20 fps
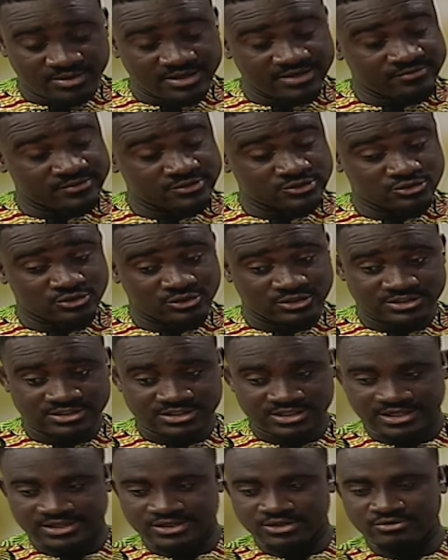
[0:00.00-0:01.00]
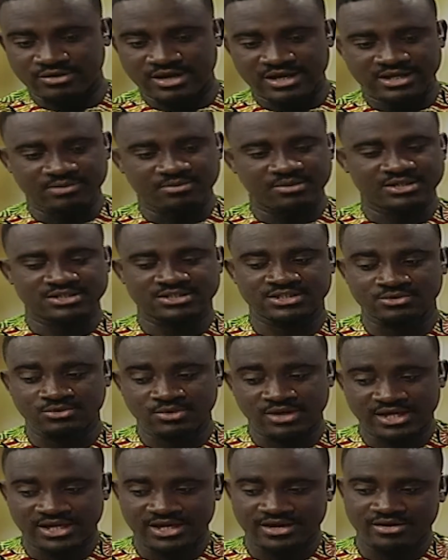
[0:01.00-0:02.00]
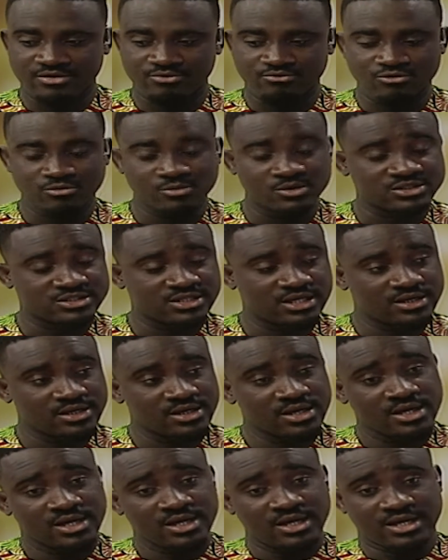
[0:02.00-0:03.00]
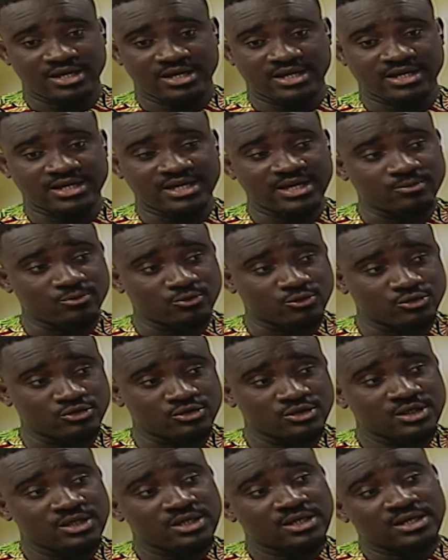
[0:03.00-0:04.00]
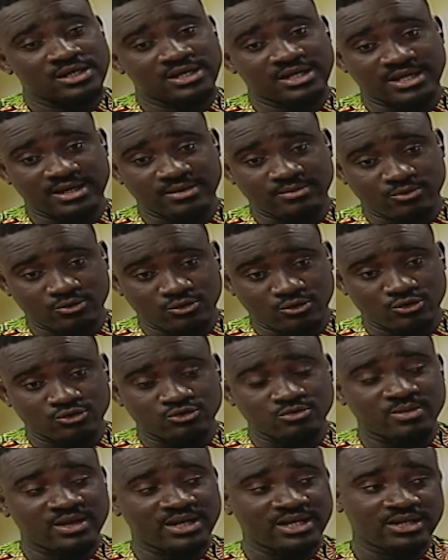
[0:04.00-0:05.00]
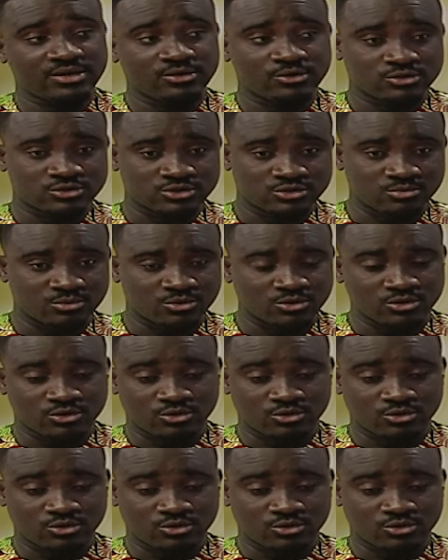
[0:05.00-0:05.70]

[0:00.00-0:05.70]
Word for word: But if it's not, like you rightly mentioned, we're hearing rumors that we the game could the game could go to Benin or, or to Morocco.